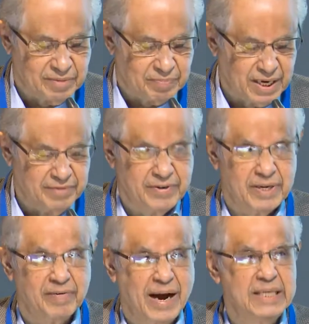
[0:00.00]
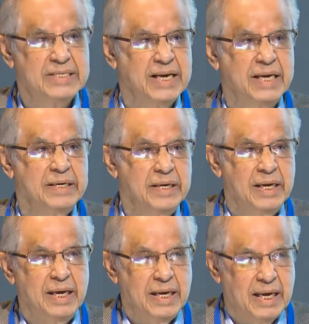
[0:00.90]
the benefit of hindsight
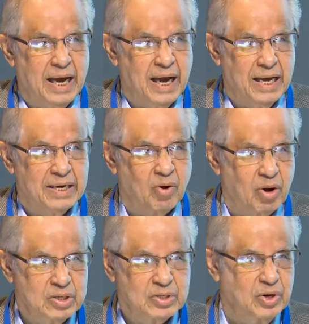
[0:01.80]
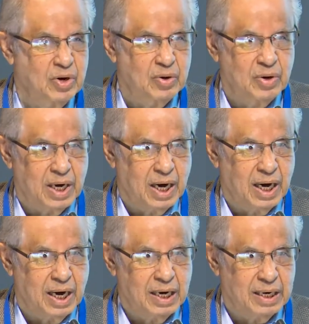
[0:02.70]
and also
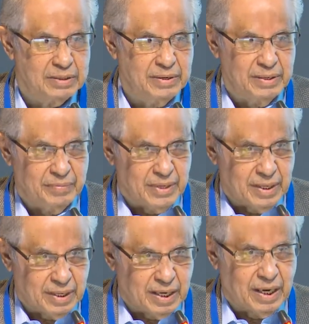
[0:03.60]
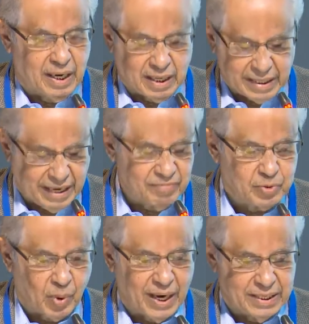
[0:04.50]
uh, uh, gives
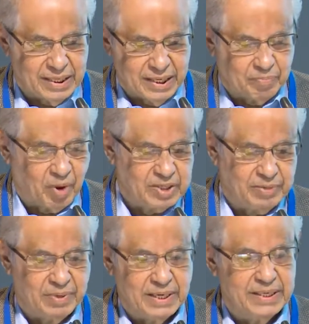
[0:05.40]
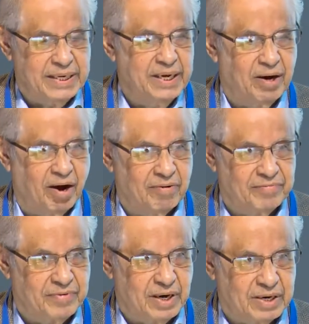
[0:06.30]
one the possibility
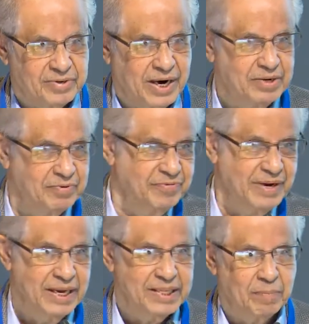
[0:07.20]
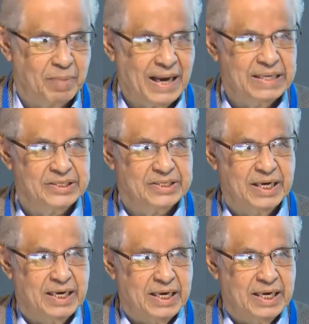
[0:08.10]
of uh, trying to fill in the blanks